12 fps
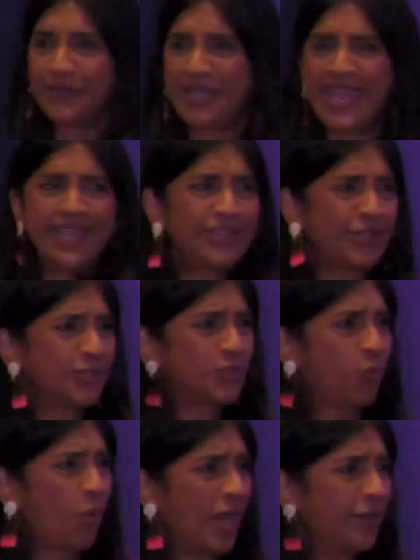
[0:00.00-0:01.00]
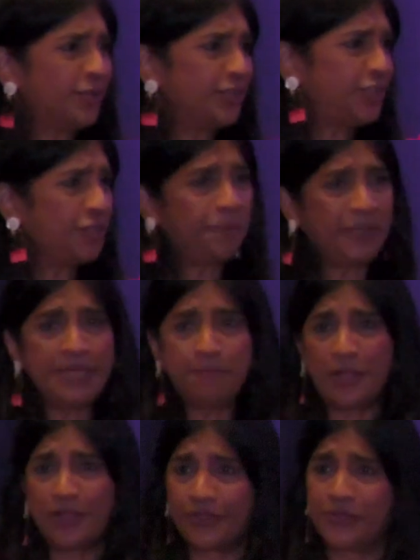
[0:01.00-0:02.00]
Okay, there's one or two
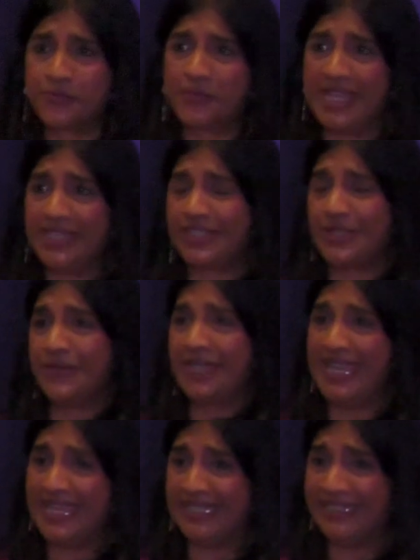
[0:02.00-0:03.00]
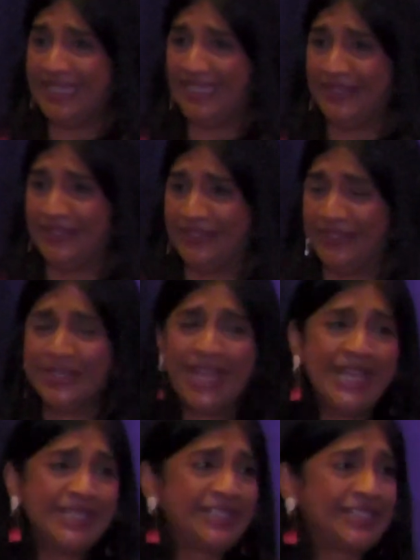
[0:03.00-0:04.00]
people who raise their hand here.
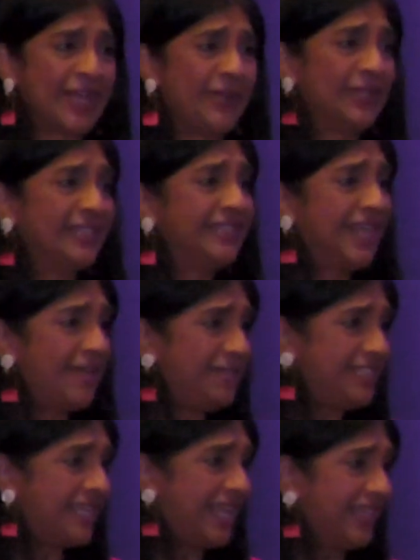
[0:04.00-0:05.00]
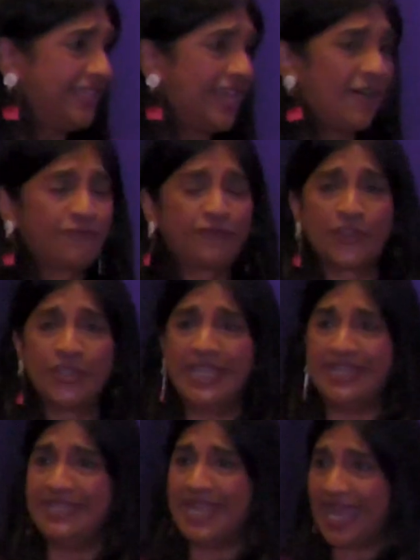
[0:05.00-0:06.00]
So let me tell you, for
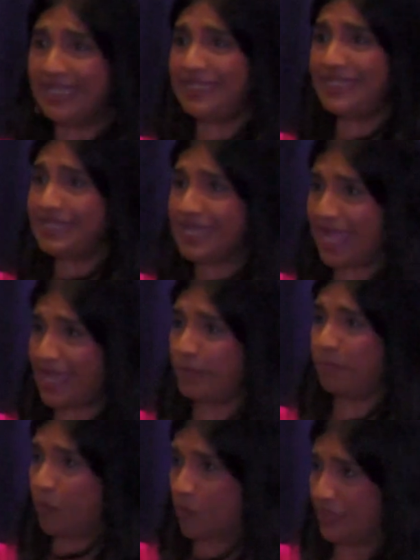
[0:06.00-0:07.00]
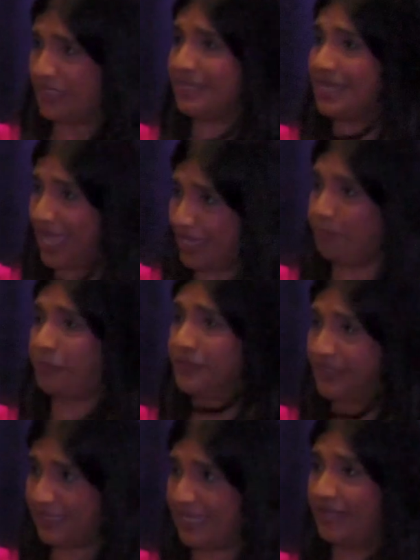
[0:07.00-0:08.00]
the
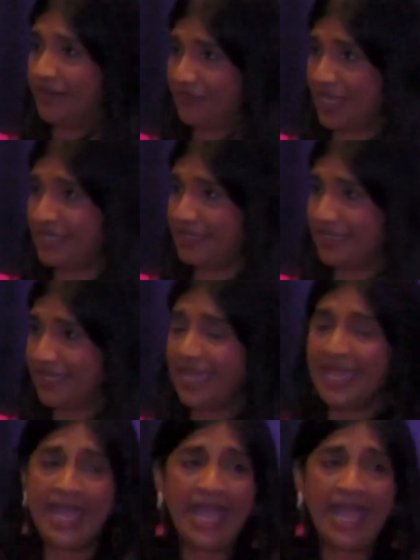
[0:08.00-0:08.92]
99.9% of us,